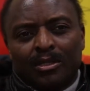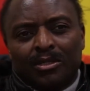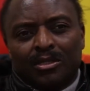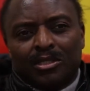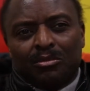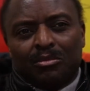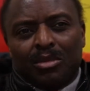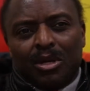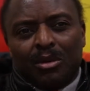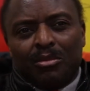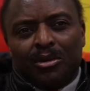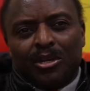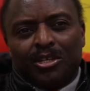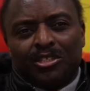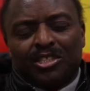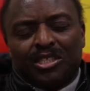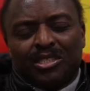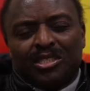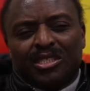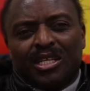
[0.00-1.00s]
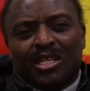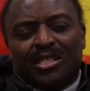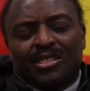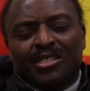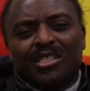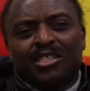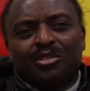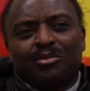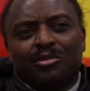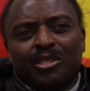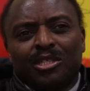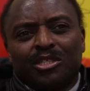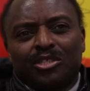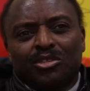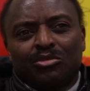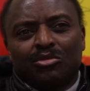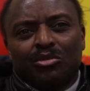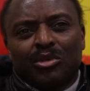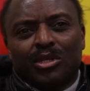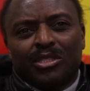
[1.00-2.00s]
Zimbabwe, just an assessment
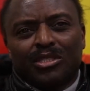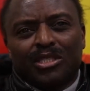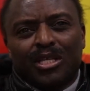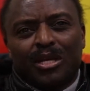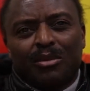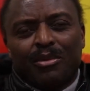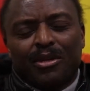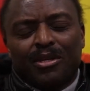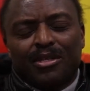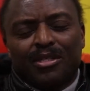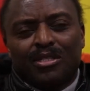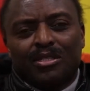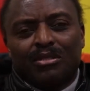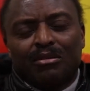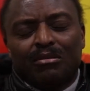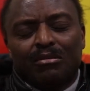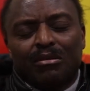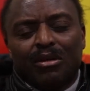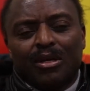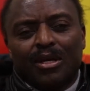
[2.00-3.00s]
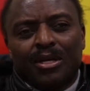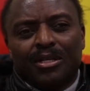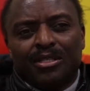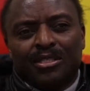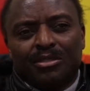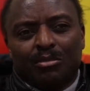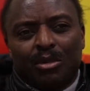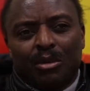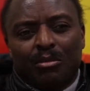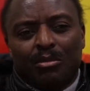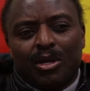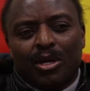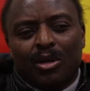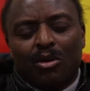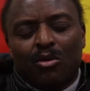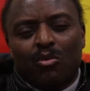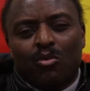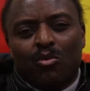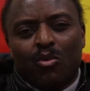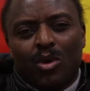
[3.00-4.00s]
as to what has happened in Zimbabwe,
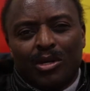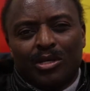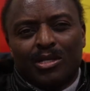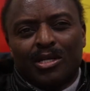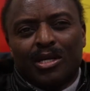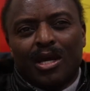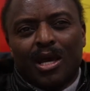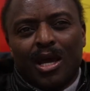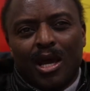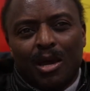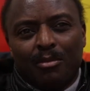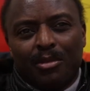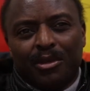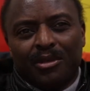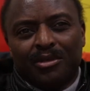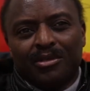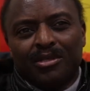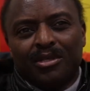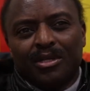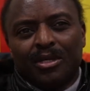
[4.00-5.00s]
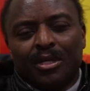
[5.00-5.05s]
what happened